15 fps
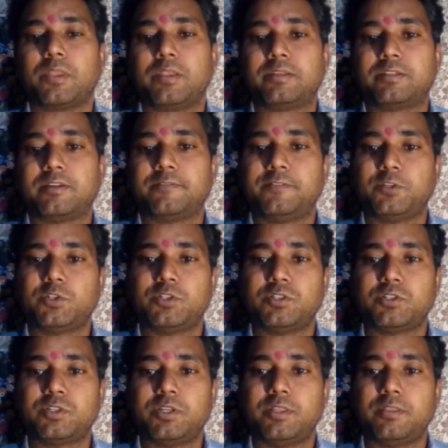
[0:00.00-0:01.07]
The
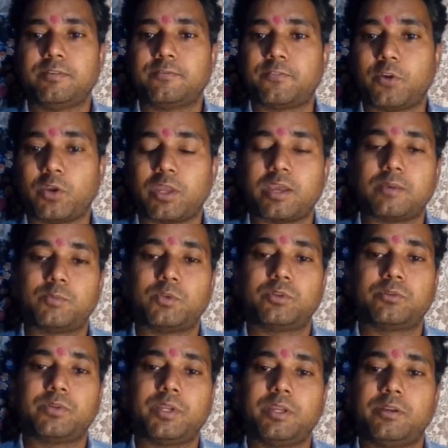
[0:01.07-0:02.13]
deficiency in the
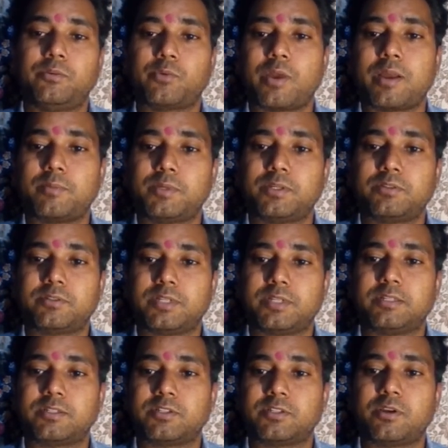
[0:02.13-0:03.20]
vocabulary, grammar,
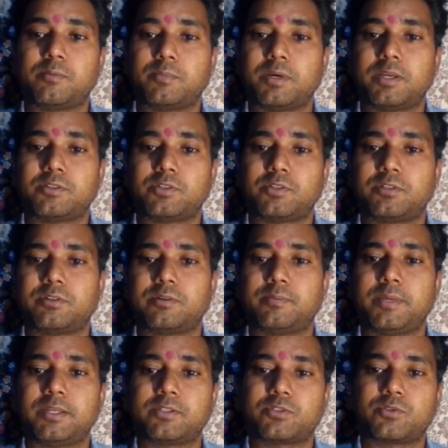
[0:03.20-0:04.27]
tense, number, etc.
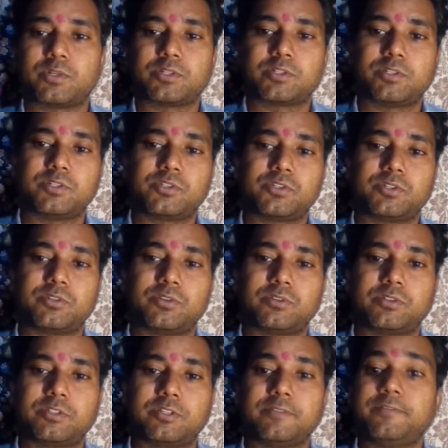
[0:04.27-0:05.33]
makes translation
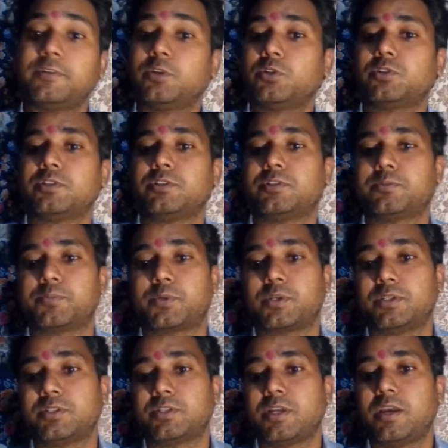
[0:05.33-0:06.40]
a difficult
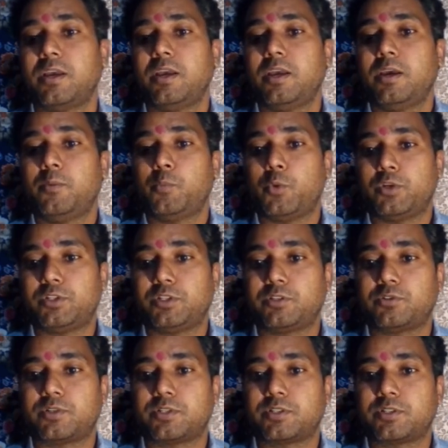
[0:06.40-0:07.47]
enterprise.
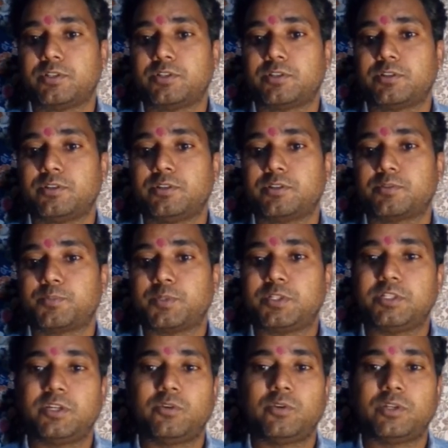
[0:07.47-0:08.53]
Poetic translation is
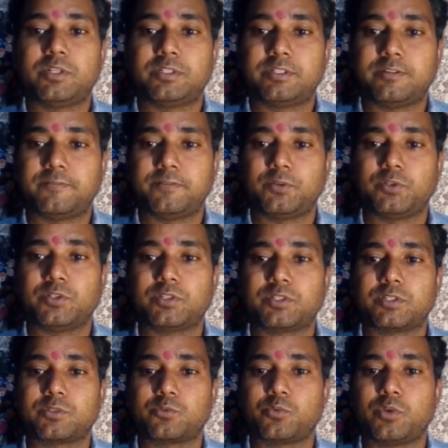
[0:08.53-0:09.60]
particularly
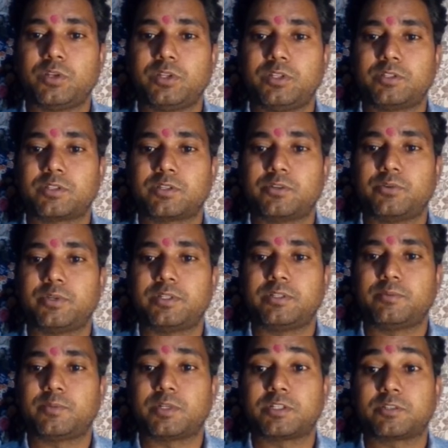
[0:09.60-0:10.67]
difficult as only its
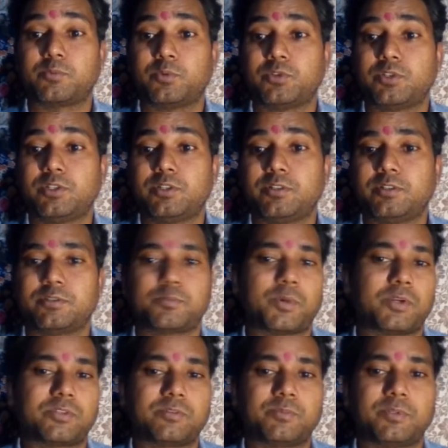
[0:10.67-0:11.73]
creative transposition is
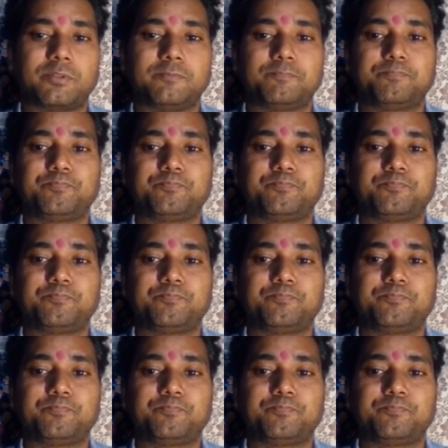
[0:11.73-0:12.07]
possible.